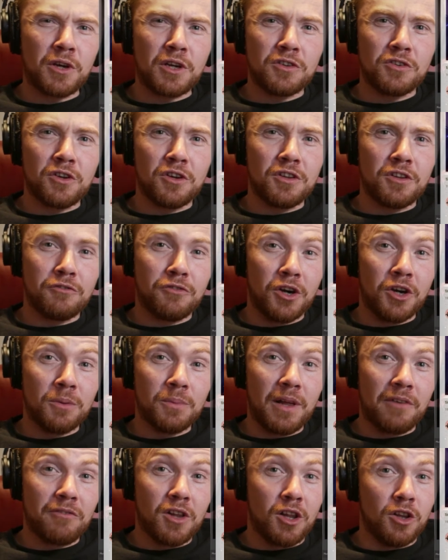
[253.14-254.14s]
So I can turn the
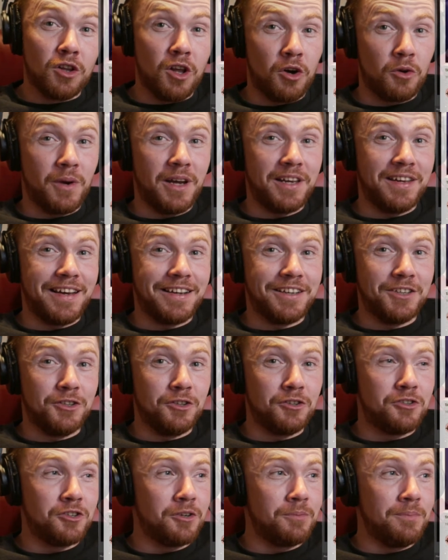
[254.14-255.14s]
volume level a long way down
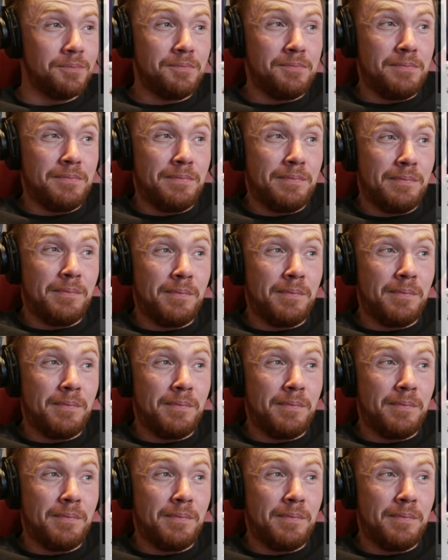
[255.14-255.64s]
in YouTube.